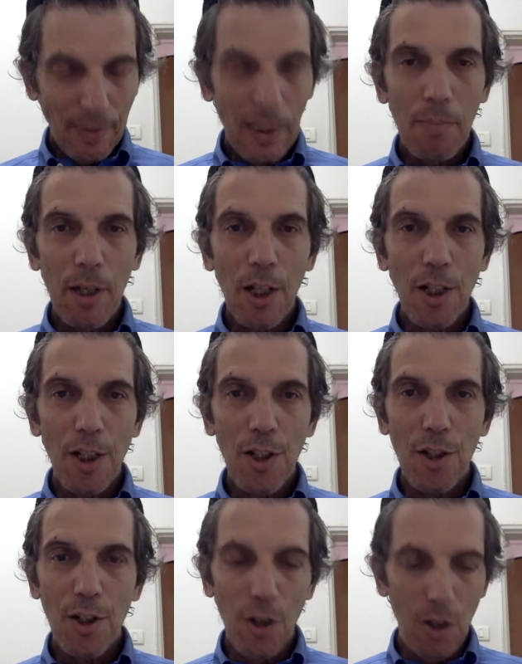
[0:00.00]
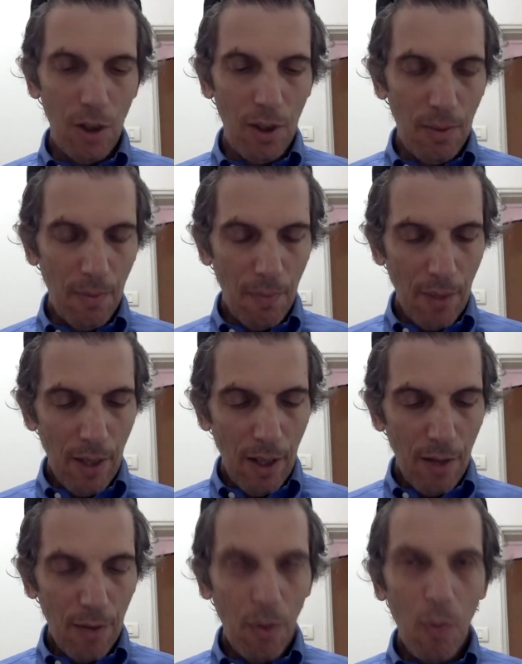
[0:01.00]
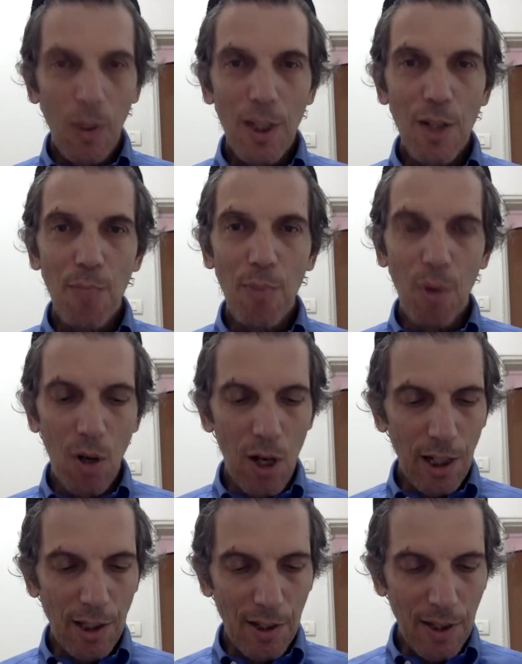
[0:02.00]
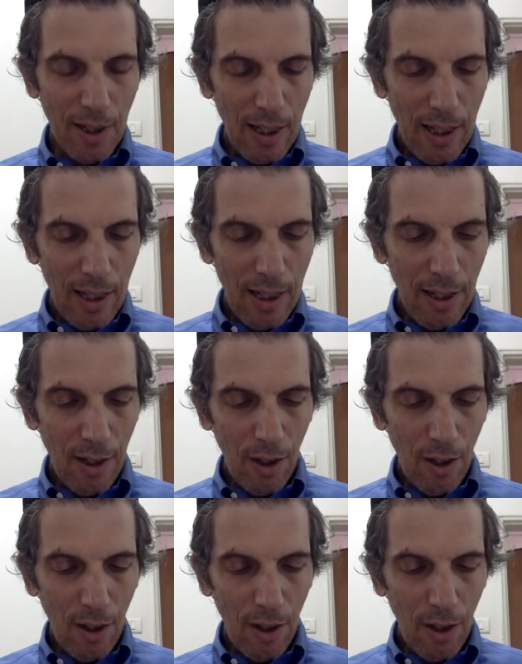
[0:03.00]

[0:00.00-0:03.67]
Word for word: can be understood through what is brought in the